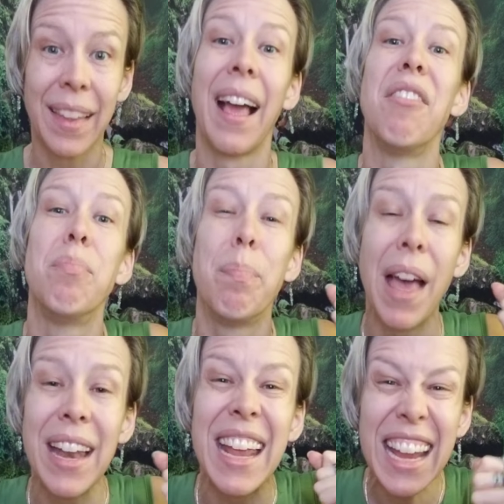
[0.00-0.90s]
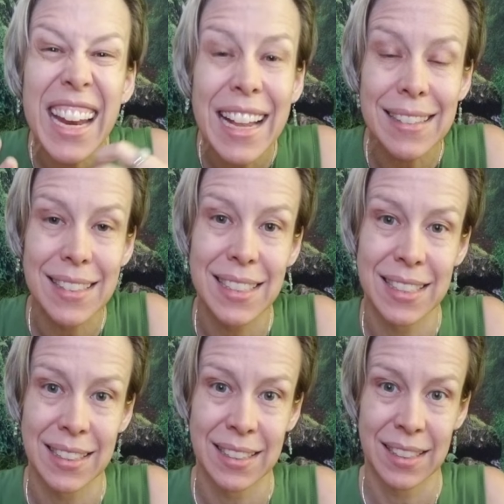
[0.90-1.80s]
I've been in it.
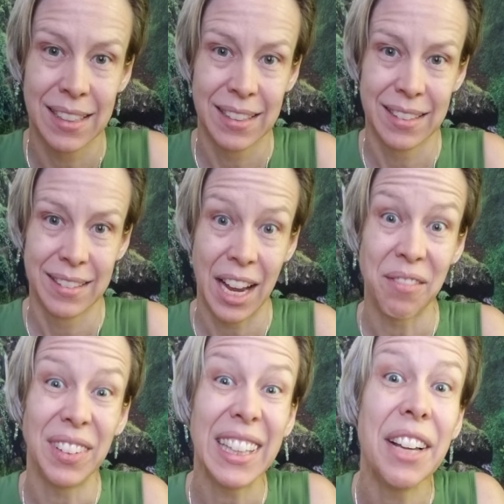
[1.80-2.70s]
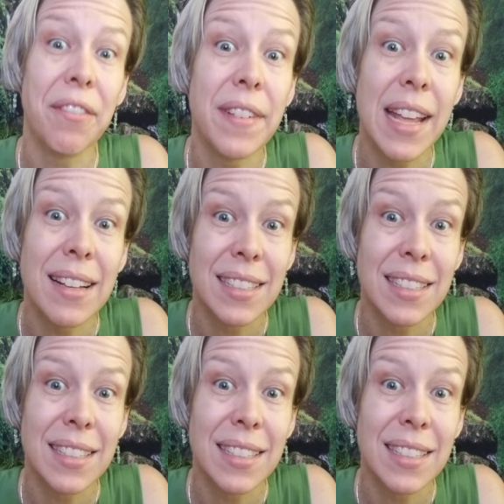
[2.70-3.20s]
I've lived it.